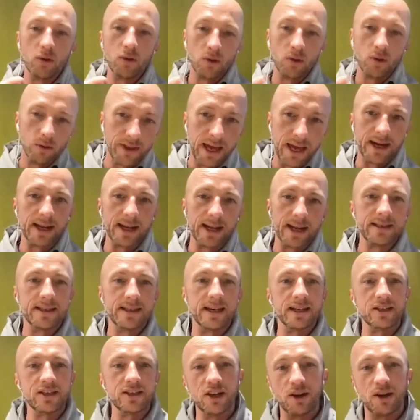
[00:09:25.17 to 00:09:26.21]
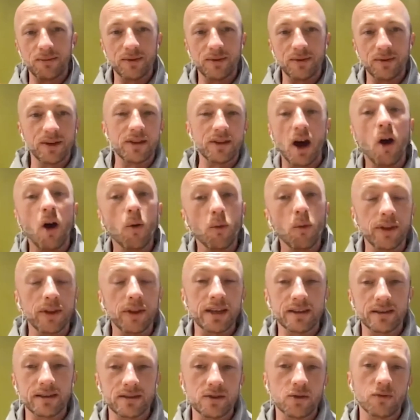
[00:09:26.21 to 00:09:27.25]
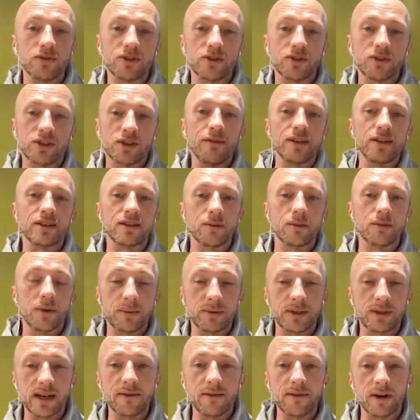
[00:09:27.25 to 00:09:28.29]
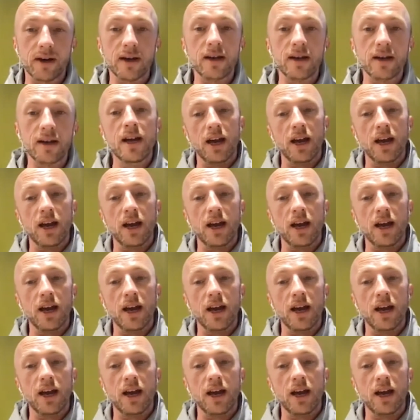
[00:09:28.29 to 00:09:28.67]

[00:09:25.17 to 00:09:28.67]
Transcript: all of the analytics, the whole thing, sort of service that we deliver.